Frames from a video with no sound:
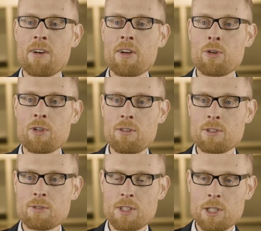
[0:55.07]
very
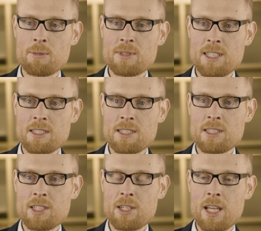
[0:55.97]
unusual circumstances
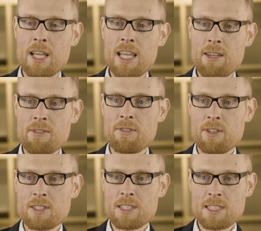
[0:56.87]
that even if
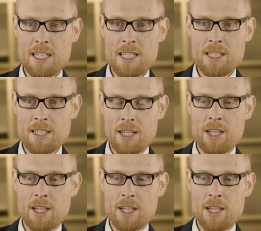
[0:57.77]
you succeed,